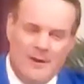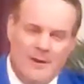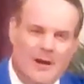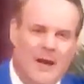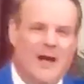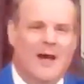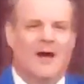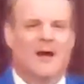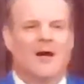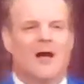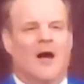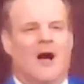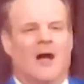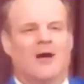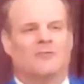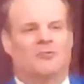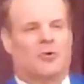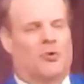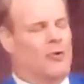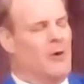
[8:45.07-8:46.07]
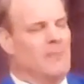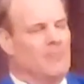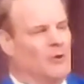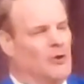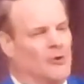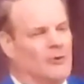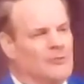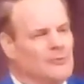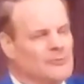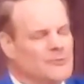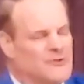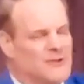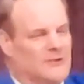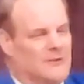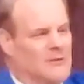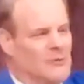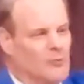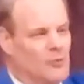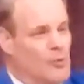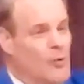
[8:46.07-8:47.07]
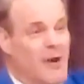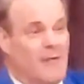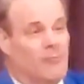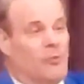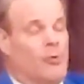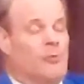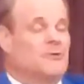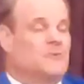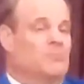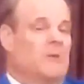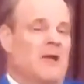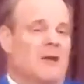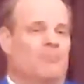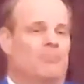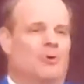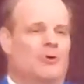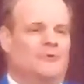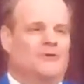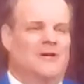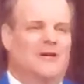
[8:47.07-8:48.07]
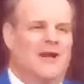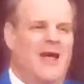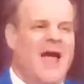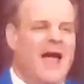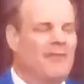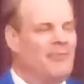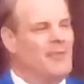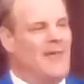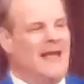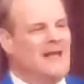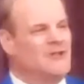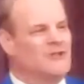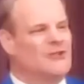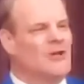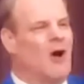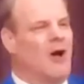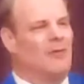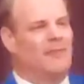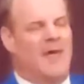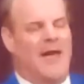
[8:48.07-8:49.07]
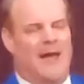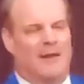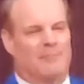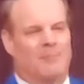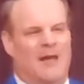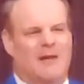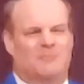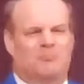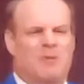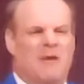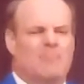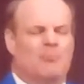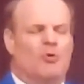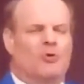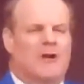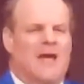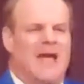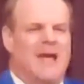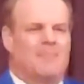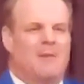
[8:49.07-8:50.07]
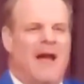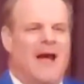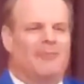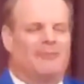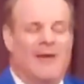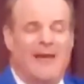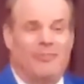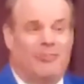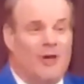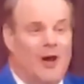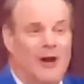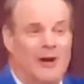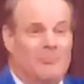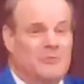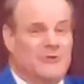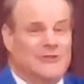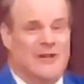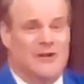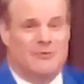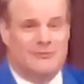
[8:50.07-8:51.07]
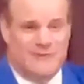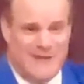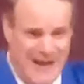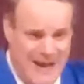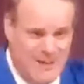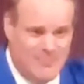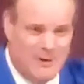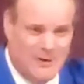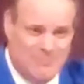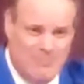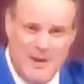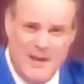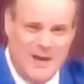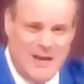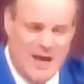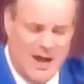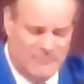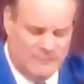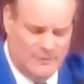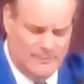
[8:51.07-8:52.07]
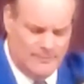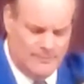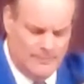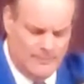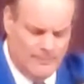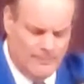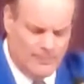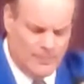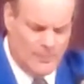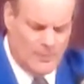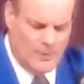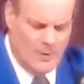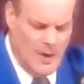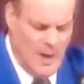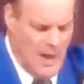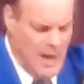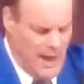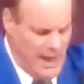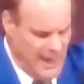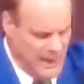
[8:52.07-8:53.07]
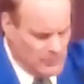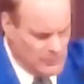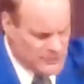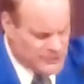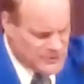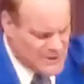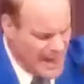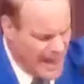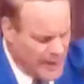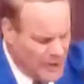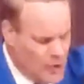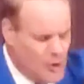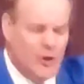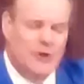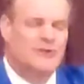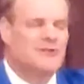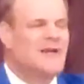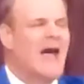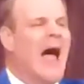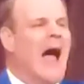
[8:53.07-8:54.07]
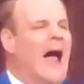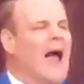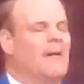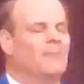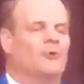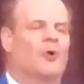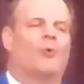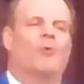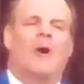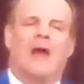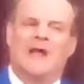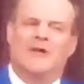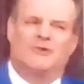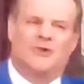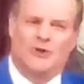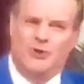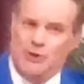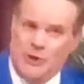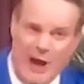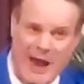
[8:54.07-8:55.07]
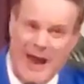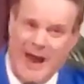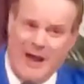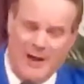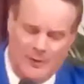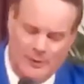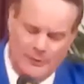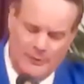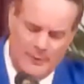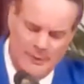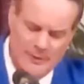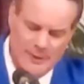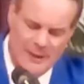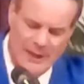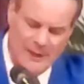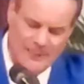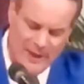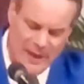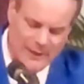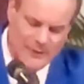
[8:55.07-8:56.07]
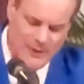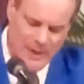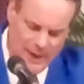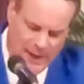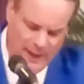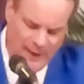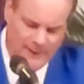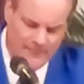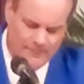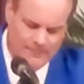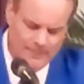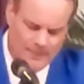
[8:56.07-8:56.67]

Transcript: uh, of criminals and whoever was being put to death. They saw that. Man, people came out, they thought it was entertainment, many of them. It was not a good time to raise a child in that day.